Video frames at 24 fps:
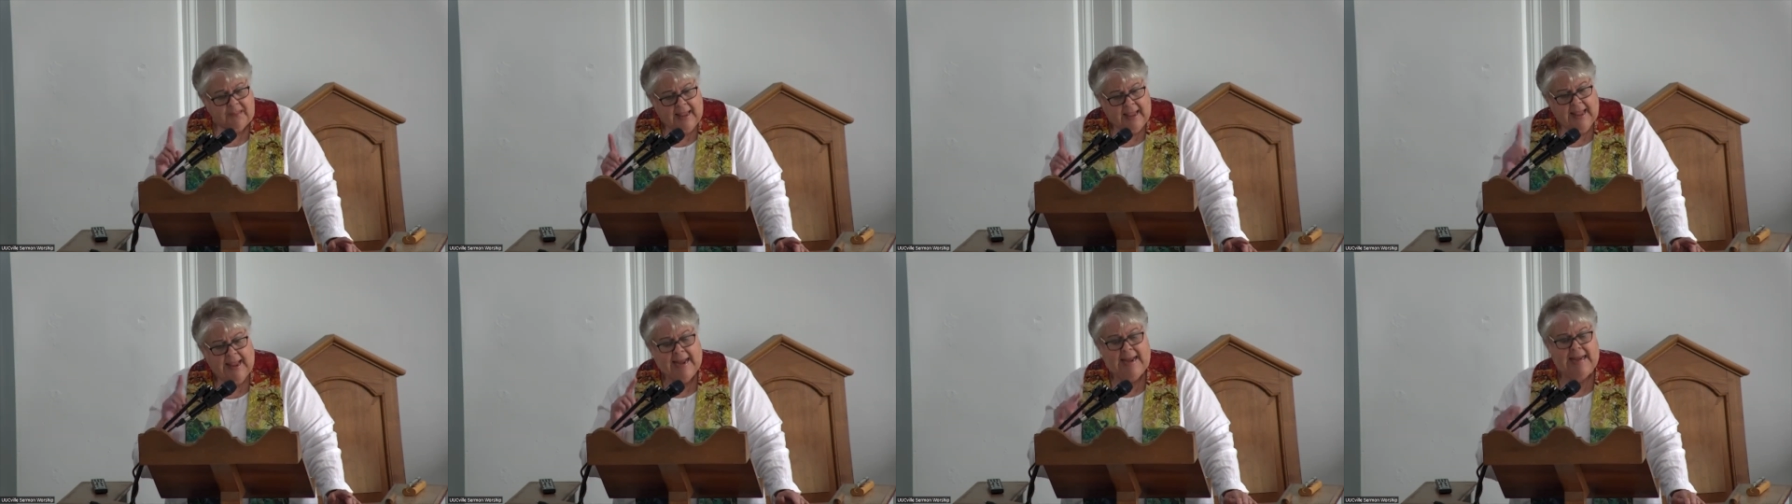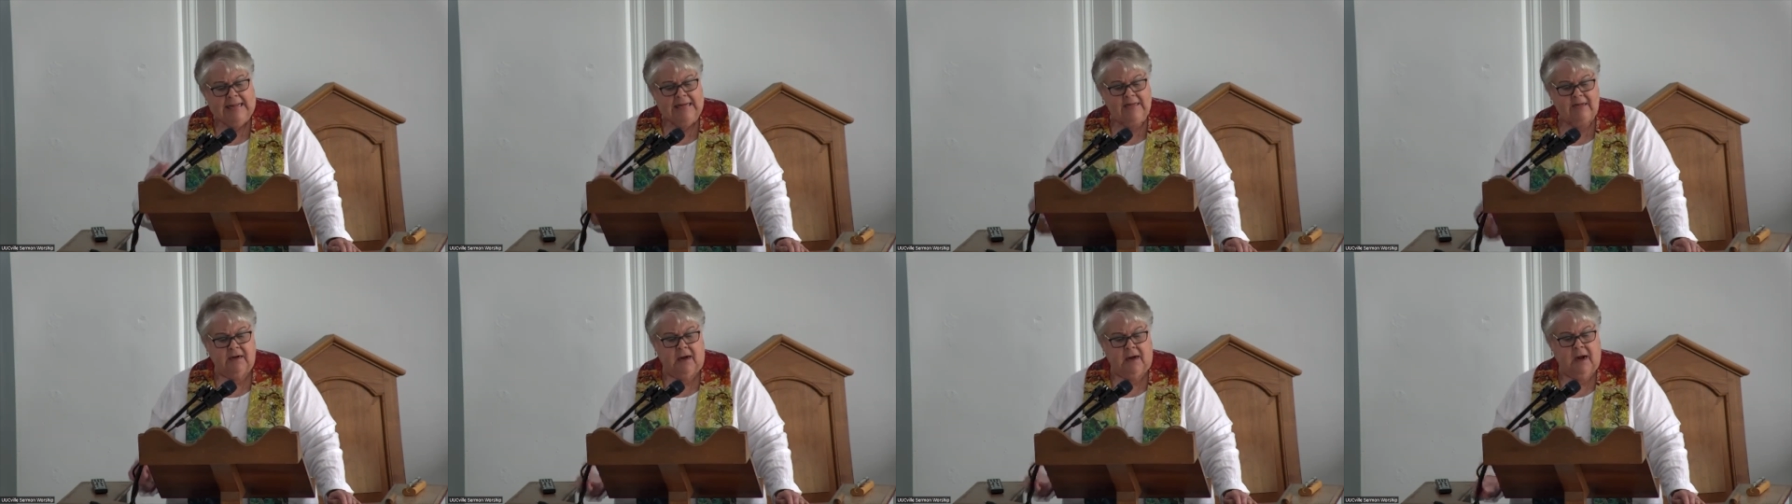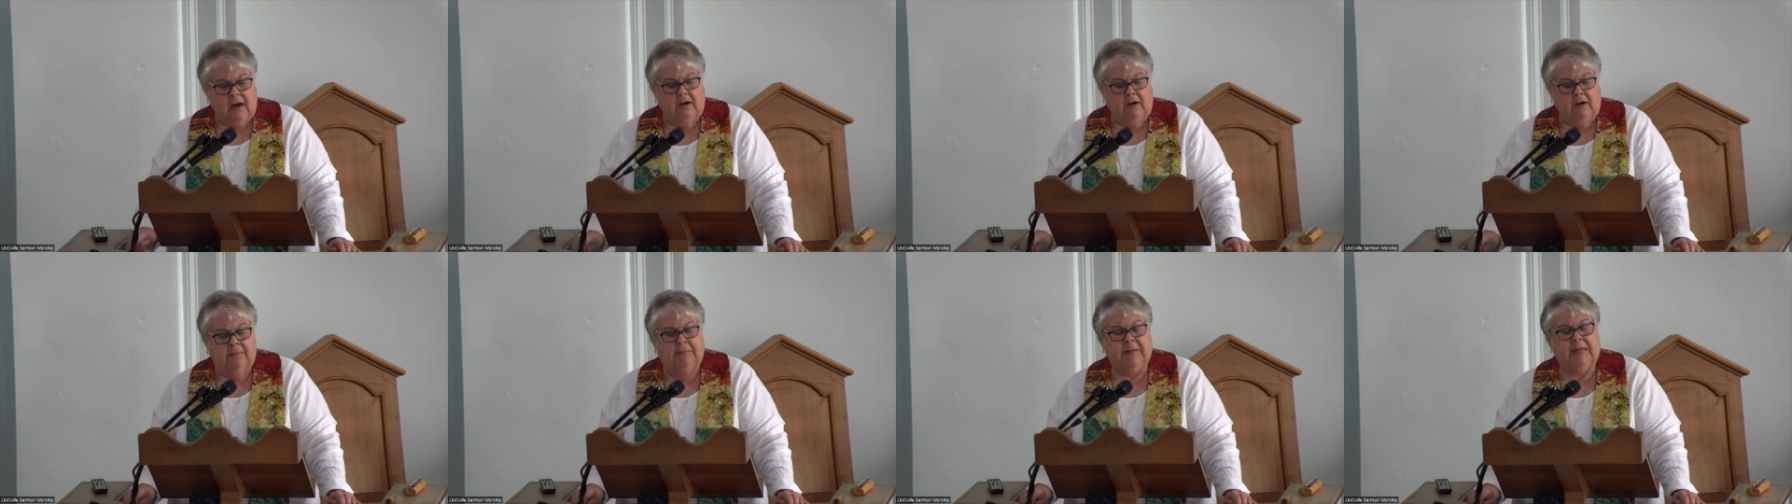and
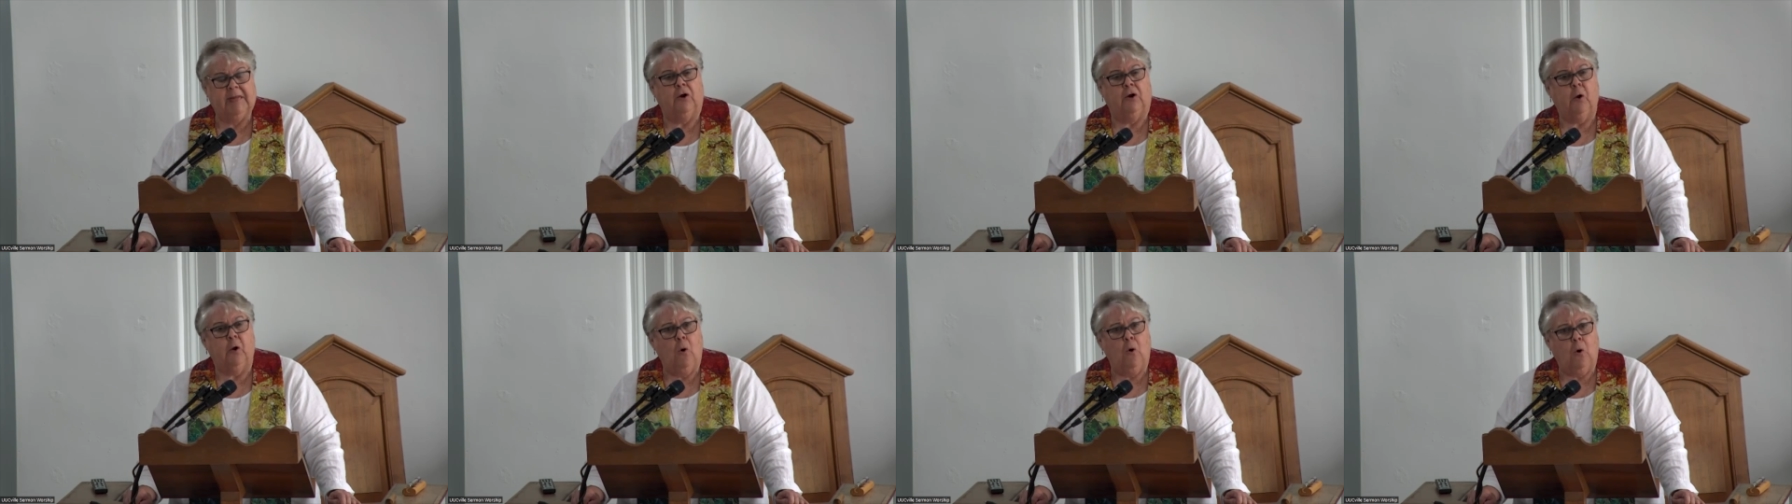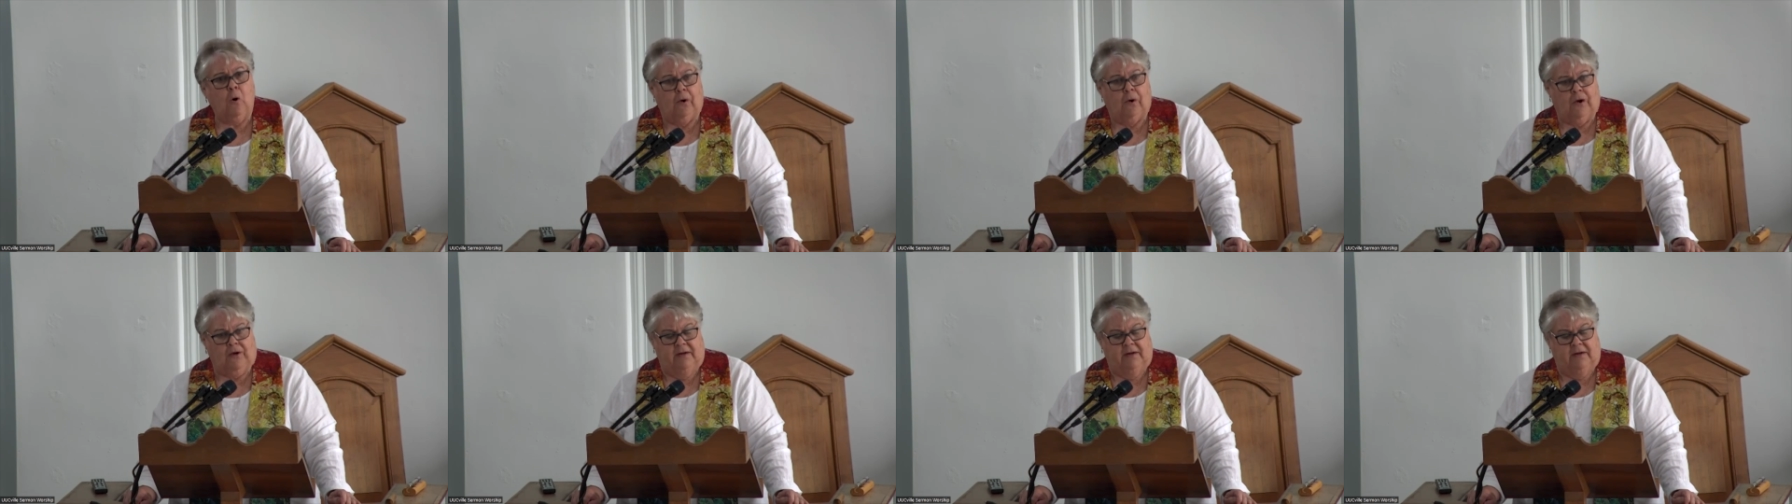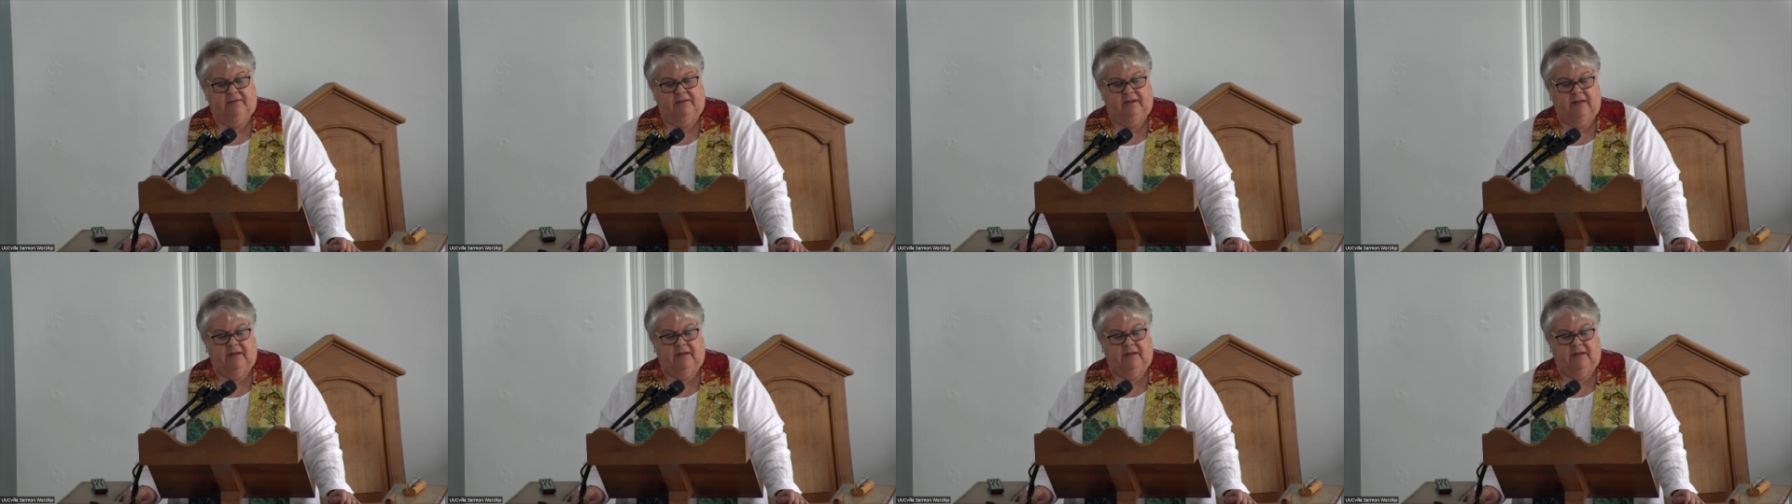our abhorrence